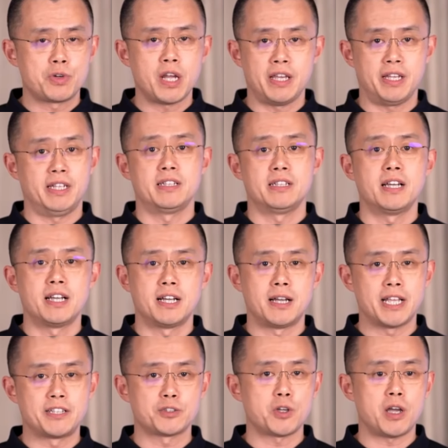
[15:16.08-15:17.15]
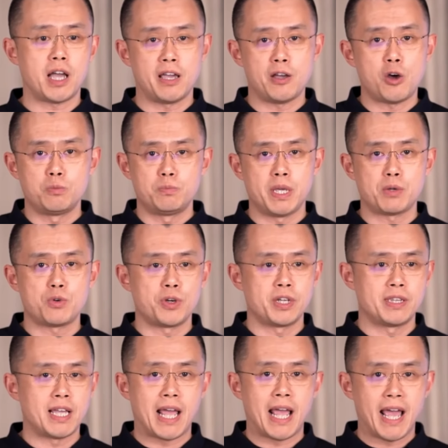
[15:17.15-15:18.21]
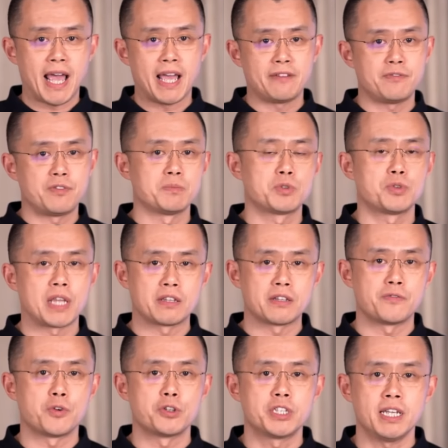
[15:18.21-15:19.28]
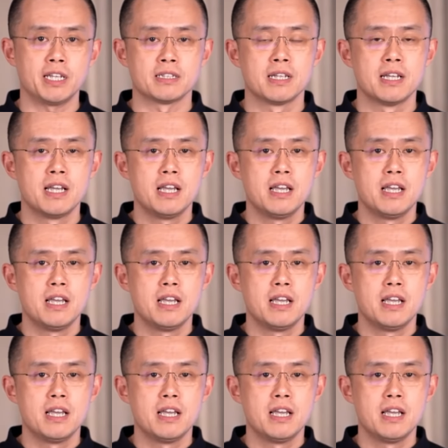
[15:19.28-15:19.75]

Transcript: trade uh, I just I hold Bitcoin that I had from 2014.